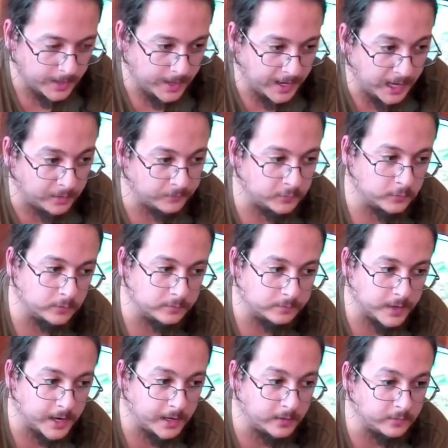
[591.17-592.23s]
after the
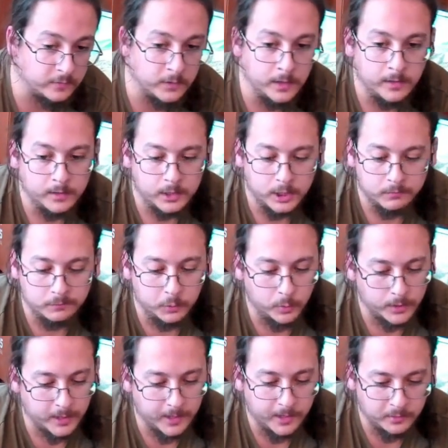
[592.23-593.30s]
fact, if you
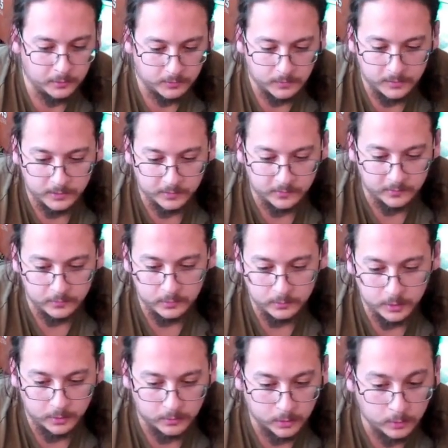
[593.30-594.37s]
want to edit things and you
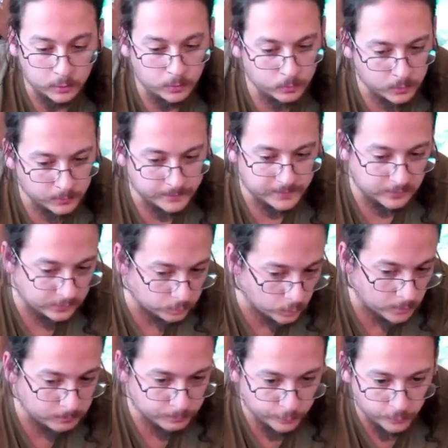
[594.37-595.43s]
go, oh, well, at this
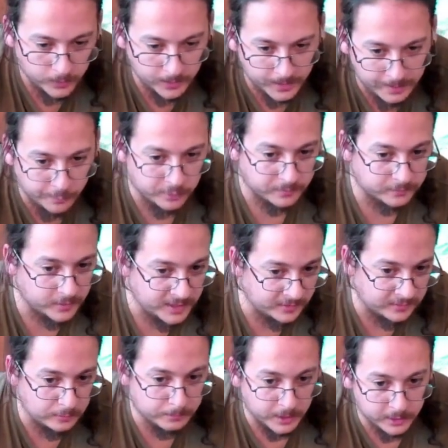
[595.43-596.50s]
one point I would have
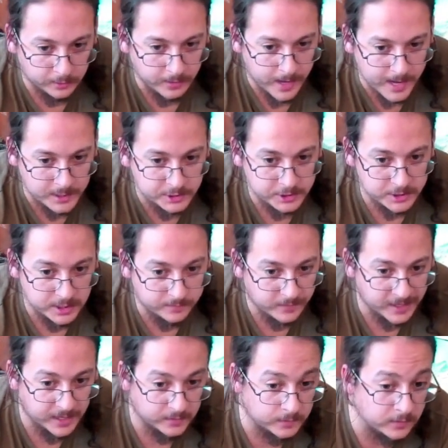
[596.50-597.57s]
liked it better actually if I
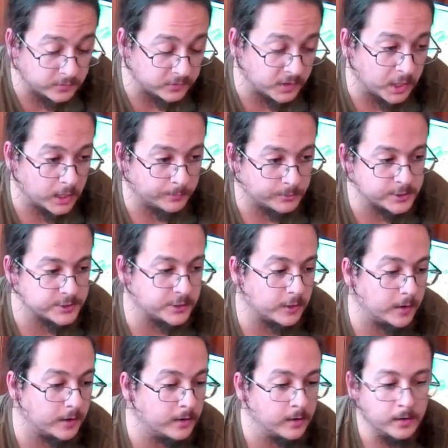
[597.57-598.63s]
had this camera
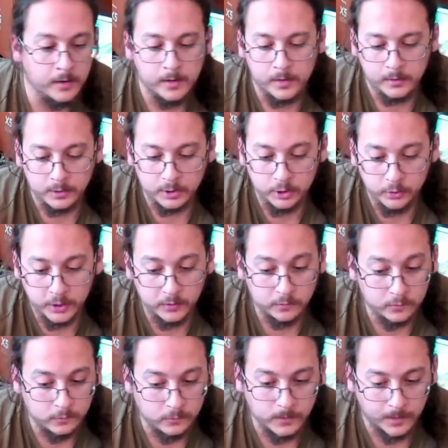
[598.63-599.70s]
shot, you can
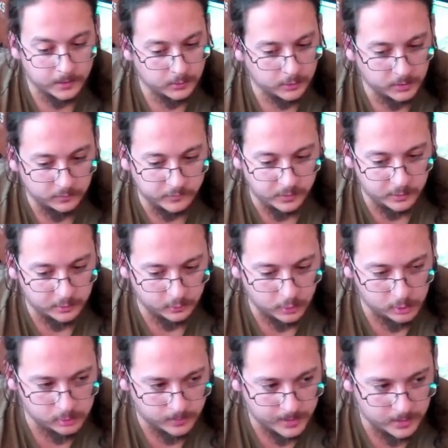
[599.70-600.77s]
do that. You can take your
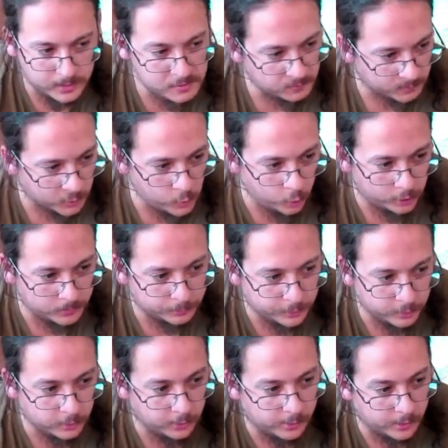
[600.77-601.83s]
already recorded
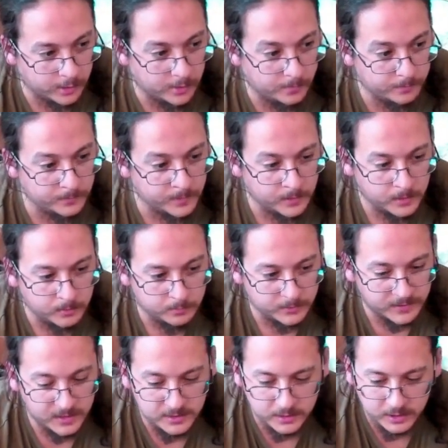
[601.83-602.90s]
program, but
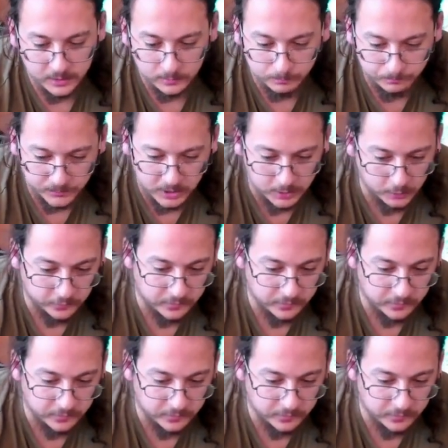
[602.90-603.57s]
then you can, you know,